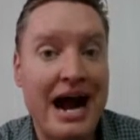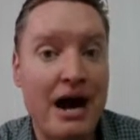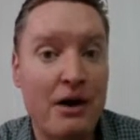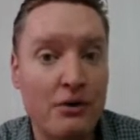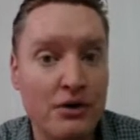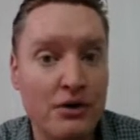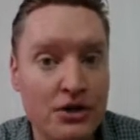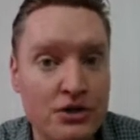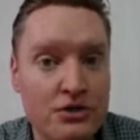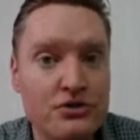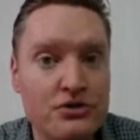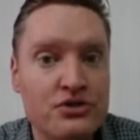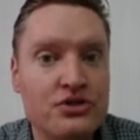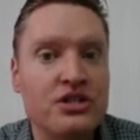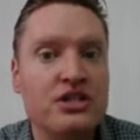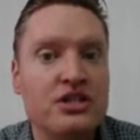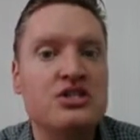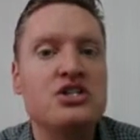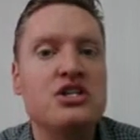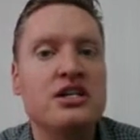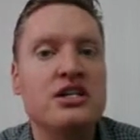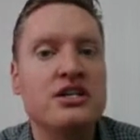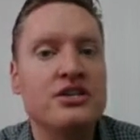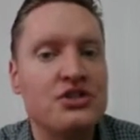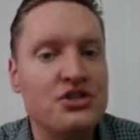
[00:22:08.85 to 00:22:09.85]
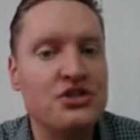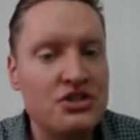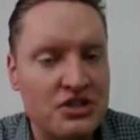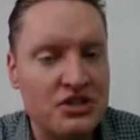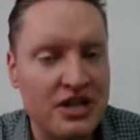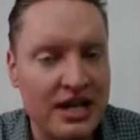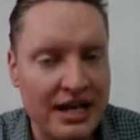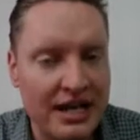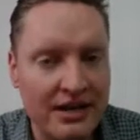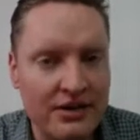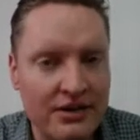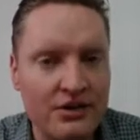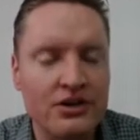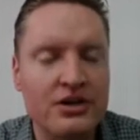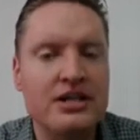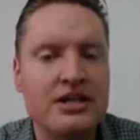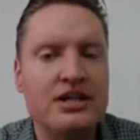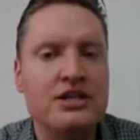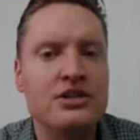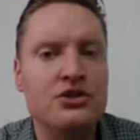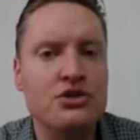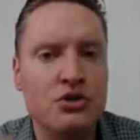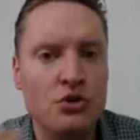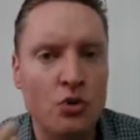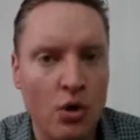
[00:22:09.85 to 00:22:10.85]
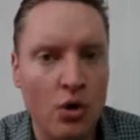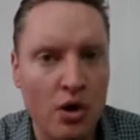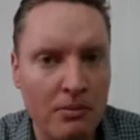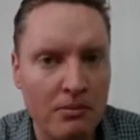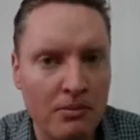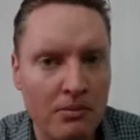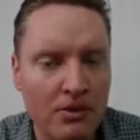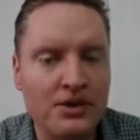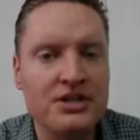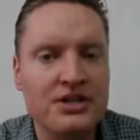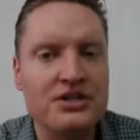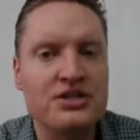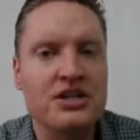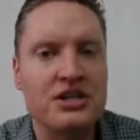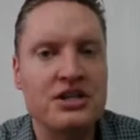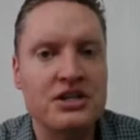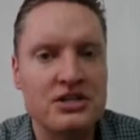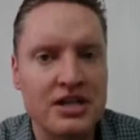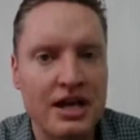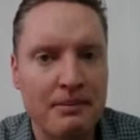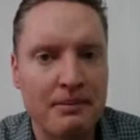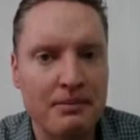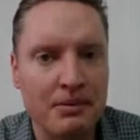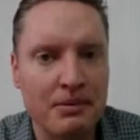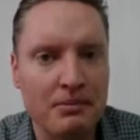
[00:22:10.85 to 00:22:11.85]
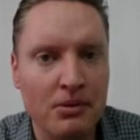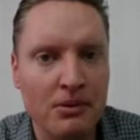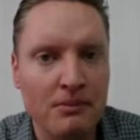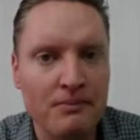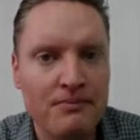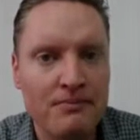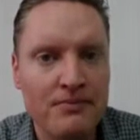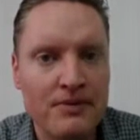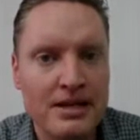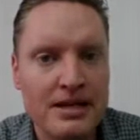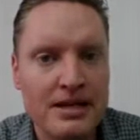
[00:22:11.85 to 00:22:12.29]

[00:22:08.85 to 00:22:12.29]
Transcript: our usage is standard, is normal, is acceptable.